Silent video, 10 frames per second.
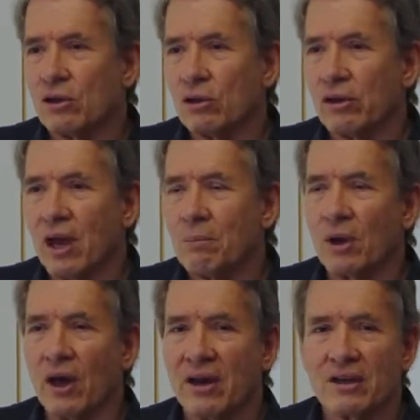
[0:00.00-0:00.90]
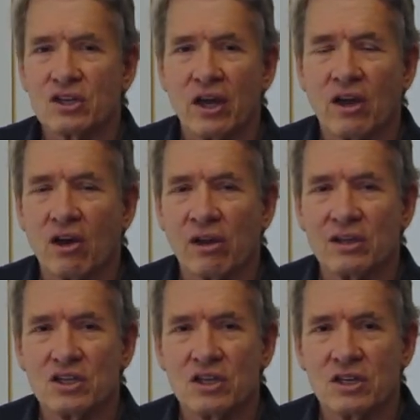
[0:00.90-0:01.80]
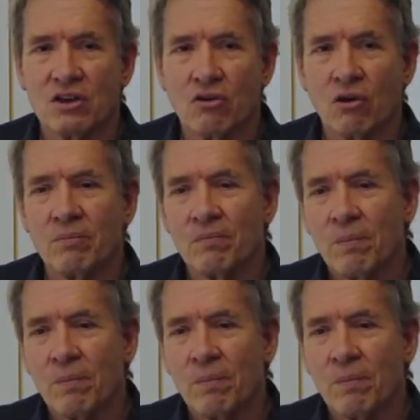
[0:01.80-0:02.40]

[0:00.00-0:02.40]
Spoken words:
Look up gut and psychology syndrome.